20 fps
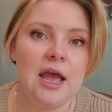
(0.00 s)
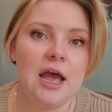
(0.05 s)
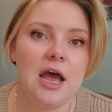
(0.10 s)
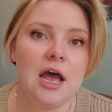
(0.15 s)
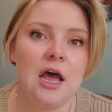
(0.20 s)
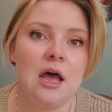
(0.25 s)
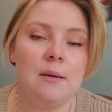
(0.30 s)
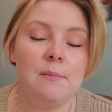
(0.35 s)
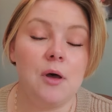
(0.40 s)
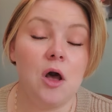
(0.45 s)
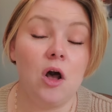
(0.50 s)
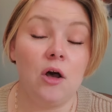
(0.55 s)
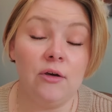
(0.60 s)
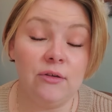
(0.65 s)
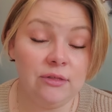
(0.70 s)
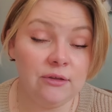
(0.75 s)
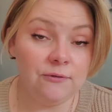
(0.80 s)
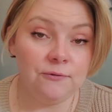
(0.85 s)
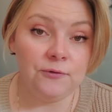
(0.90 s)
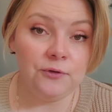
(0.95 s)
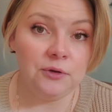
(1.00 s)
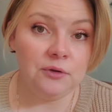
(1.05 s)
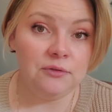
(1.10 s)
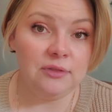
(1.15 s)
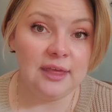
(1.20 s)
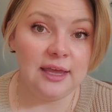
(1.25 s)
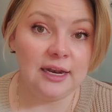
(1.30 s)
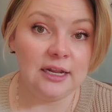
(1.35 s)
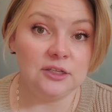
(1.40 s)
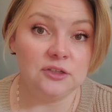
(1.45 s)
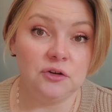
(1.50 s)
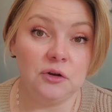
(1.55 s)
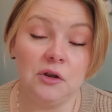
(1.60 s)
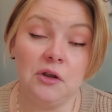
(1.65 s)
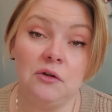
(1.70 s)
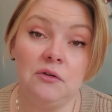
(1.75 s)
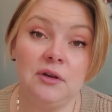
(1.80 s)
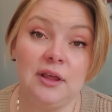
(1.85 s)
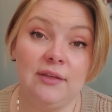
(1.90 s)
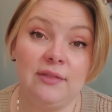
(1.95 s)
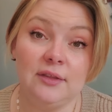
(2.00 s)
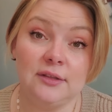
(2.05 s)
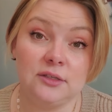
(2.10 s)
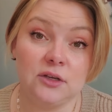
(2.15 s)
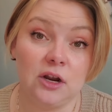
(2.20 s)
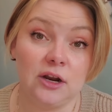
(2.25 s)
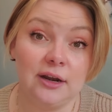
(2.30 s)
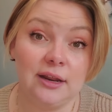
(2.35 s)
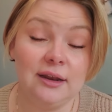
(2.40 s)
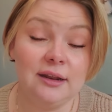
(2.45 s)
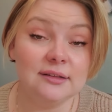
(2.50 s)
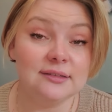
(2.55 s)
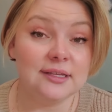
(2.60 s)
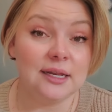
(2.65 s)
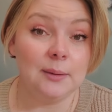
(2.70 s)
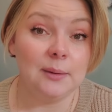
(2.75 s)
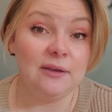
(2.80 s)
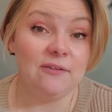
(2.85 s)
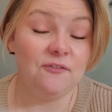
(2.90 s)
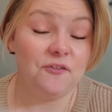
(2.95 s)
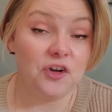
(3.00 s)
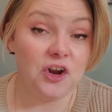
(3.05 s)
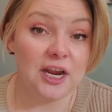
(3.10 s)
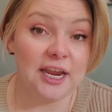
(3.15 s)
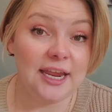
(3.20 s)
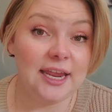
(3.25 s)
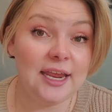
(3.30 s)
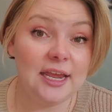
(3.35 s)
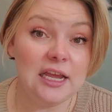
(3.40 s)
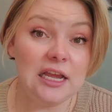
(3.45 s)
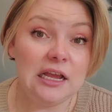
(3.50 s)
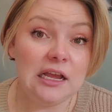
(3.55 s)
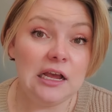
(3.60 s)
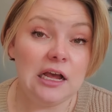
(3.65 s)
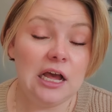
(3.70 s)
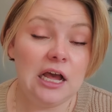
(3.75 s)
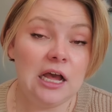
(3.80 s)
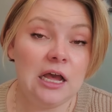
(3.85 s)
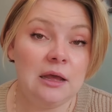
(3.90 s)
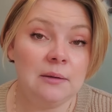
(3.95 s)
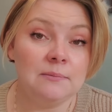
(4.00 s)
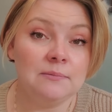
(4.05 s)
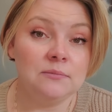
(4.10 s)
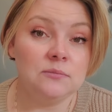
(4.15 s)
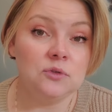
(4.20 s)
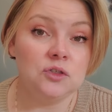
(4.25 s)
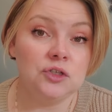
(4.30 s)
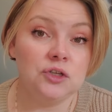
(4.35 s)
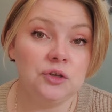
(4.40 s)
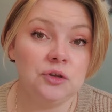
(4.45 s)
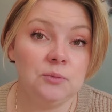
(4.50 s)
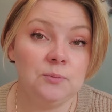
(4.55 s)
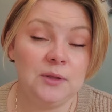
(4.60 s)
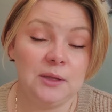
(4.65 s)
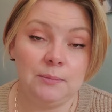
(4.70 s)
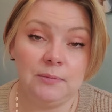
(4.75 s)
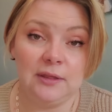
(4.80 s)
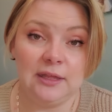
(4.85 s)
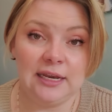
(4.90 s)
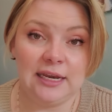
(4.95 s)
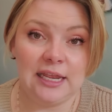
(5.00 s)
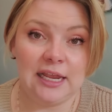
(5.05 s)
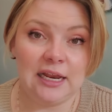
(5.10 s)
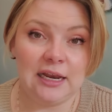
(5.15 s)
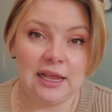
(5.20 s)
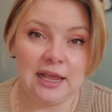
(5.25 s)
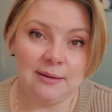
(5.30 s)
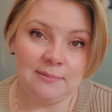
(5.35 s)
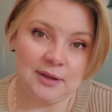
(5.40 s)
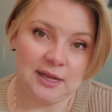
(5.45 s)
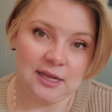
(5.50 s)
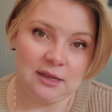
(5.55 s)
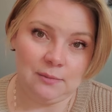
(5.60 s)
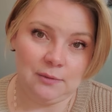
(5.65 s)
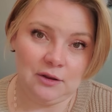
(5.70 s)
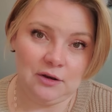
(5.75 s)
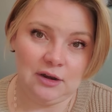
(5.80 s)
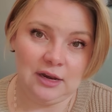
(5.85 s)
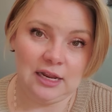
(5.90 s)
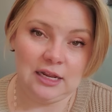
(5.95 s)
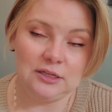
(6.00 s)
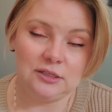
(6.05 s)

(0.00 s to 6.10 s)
all of the food that is grown in this garden is going to be free to people in need in my community.